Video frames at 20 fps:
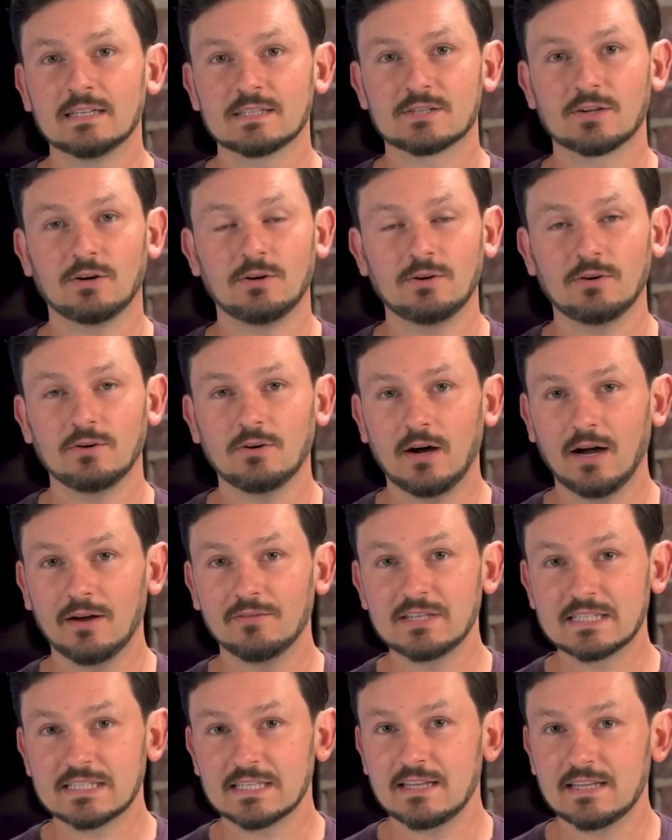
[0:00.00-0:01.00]
So
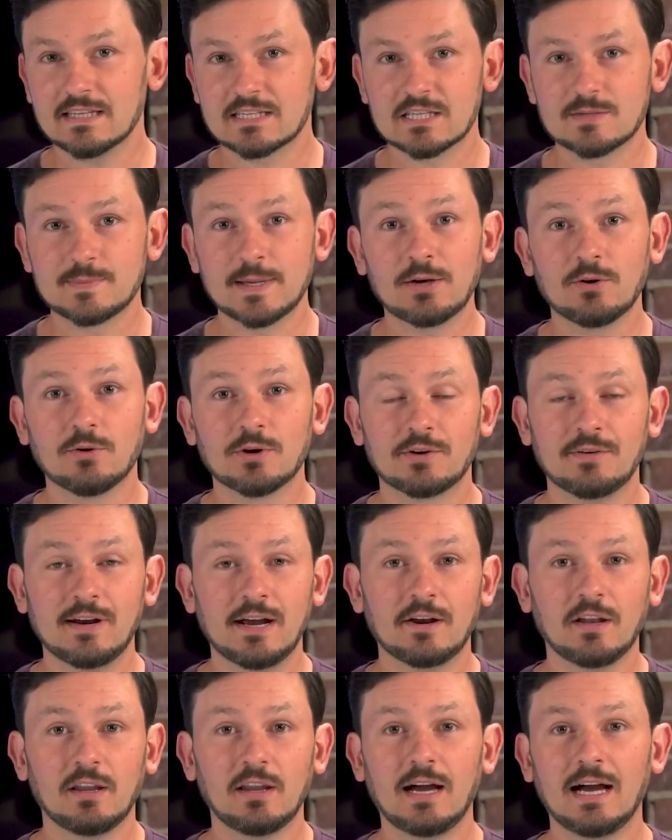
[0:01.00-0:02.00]
obviously this has been going
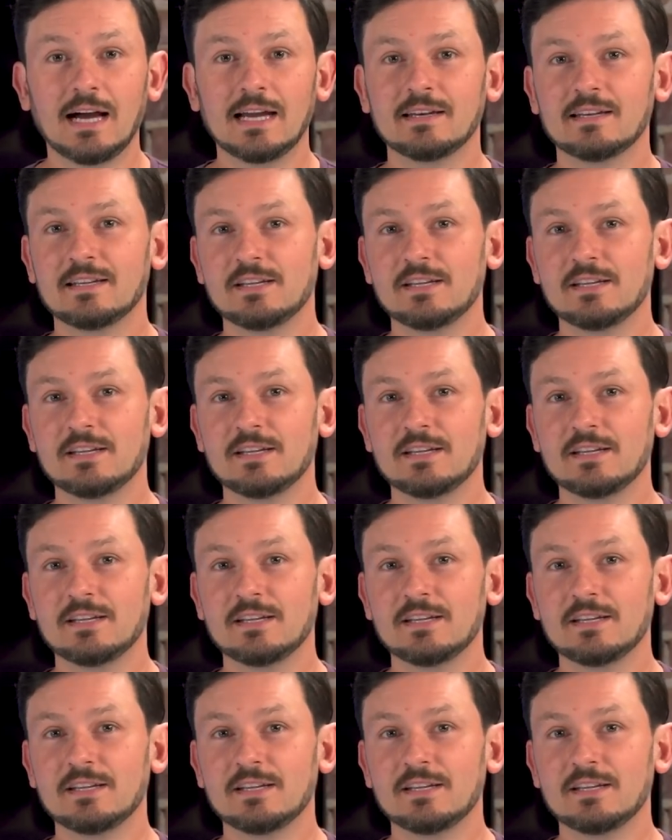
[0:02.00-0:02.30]
around a lot.